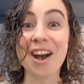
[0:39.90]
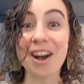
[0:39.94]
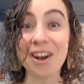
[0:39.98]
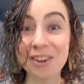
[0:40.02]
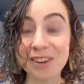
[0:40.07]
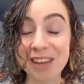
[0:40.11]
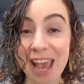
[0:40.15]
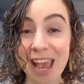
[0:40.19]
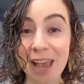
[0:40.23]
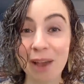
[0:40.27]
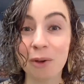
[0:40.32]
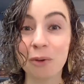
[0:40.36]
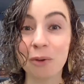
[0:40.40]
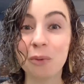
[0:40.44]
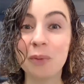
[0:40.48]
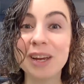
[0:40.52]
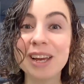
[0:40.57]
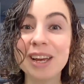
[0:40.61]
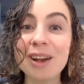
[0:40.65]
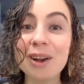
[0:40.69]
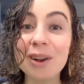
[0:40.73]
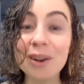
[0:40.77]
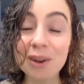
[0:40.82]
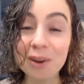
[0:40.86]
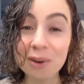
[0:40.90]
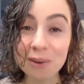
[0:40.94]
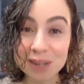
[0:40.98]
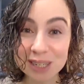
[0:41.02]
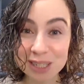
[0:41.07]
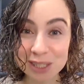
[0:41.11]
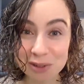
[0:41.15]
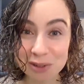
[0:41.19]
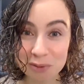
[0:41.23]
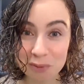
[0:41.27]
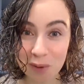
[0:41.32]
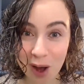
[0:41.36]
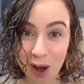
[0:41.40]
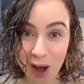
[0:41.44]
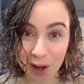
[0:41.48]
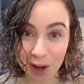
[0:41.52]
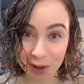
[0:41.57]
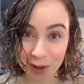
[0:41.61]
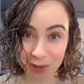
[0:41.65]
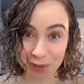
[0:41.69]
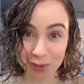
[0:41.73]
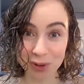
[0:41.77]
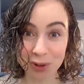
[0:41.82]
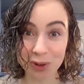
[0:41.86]
Okay, we are going to
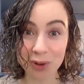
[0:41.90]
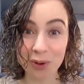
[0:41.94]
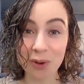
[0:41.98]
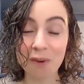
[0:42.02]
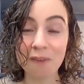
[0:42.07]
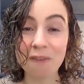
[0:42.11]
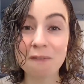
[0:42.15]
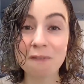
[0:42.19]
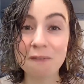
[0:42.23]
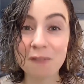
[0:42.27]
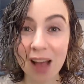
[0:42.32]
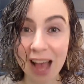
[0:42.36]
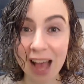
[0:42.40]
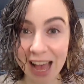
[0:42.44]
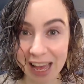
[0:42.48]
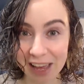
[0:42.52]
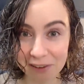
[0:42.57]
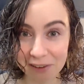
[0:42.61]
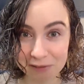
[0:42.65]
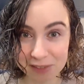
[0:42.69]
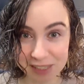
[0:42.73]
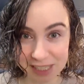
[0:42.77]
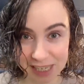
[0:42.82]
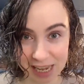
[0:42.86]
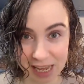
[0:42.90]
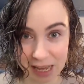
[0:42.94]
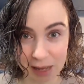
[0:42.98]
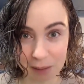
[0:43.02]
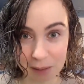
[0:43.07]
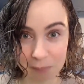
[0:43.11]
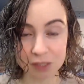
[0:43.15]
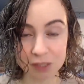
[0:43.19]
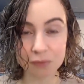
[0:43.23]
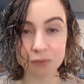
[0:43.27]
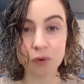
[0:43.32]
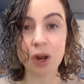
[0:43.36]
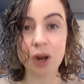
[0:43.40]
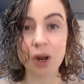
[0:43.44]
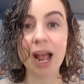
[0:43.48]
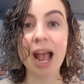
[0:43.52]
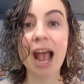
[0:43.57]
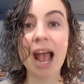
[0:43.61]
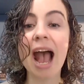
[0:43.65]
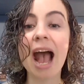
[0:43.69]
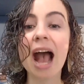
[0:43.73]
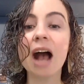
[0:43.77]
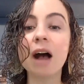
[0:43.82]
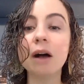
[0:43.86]
walk through 5 tips for
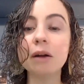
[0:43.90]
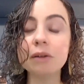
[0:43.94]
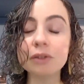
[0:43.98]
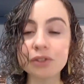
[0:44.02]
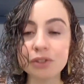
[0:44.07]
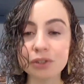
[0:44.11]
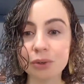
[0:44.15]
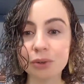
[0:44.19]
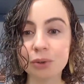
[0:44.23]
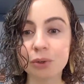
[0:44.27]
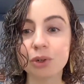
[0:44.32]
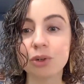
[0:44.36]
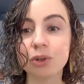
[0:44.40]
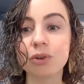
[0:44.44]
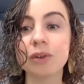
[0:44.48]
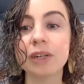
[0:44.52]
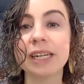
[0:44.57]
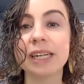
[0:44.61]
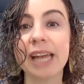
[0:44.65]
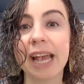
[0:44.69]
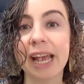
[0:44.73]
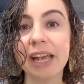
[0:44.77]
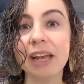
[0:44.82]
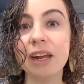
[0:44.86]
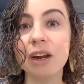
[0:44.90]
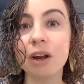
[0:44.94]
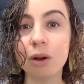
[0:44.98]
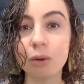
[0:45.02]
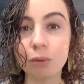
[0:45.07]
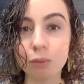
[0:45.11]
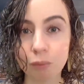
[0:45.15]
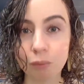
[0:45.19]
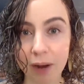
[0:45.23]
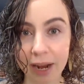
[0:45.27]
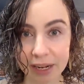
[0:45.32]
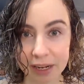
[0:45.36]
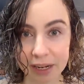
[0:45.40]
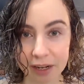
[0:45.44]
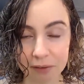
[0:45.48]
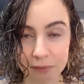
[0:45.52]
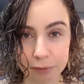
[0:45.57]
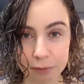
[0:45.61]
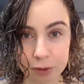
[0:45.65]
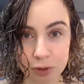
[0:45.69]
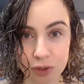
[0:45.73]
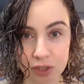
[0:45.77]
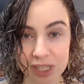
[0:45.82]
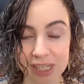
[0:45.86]
how to create a writing
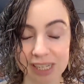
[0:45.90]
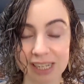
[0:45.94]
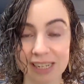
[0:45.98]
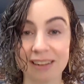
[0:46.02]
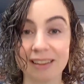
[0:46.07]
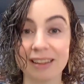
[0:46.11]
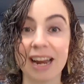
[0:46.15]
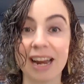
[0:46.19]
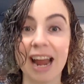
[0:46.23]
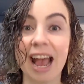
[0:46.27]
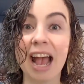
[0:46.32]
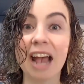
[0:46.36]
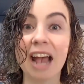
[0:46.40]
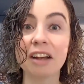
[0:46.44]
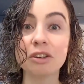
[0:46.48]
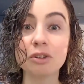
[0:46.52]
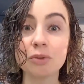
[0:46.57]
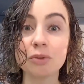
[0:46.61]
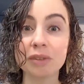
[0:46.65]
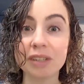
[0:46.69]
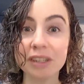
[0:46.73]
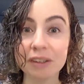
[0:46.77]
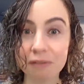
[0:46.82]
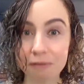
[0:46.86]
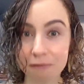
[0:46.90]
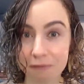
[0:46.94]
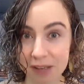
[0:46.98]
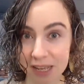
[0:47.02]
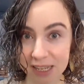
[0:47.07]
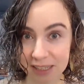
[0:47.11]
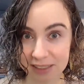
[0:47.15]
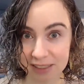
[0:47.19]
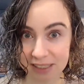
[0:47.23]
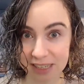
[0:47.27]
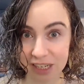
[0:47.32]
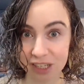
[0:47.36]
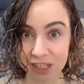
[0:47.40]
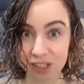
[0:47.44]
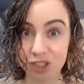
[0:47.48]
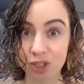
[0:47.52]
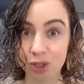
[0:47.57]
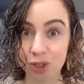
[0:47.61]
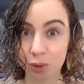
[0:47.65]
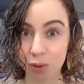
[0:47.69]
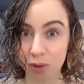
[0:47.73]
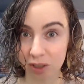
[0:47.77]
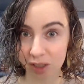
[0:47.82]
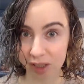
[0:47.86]
routine that actually fits
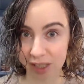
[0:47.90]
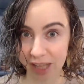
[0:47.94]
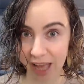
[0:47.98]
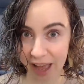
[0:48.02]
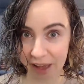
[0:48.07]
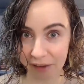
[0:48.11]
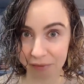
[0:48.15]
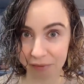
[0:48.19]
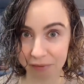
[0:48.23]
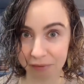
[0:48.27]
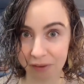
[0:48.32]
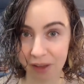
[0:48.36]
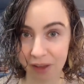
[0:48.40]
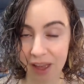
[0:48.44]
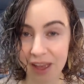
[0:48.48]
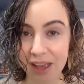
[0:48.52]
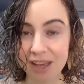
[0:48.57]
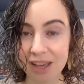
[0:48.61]
into your life.